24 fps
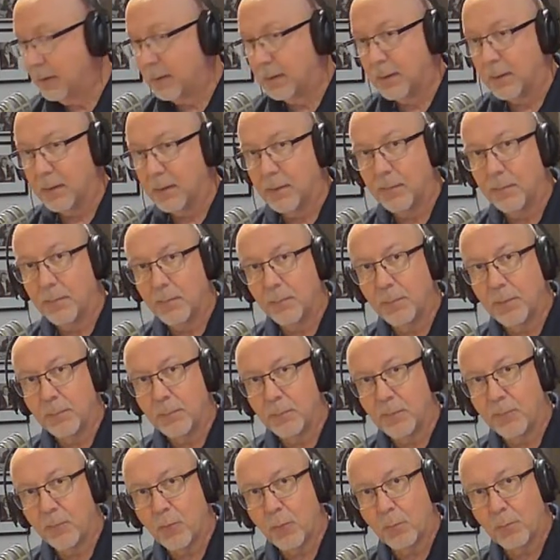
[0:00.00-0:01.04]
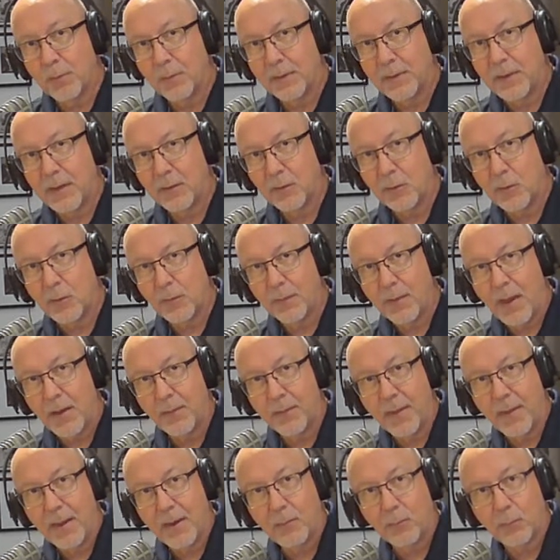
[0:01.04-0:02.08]
But before we kind of go
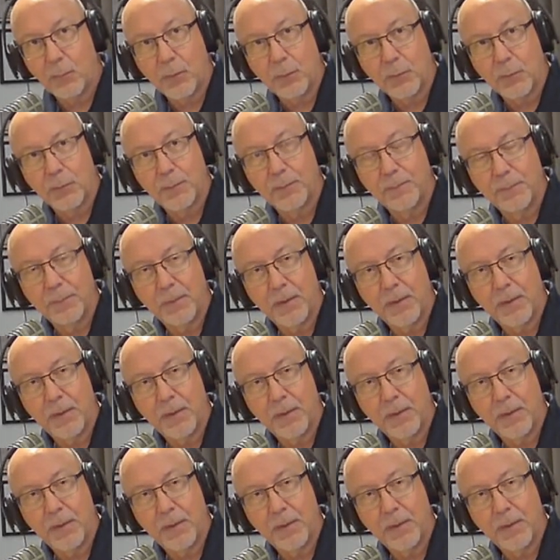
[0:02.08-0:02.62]
down that road,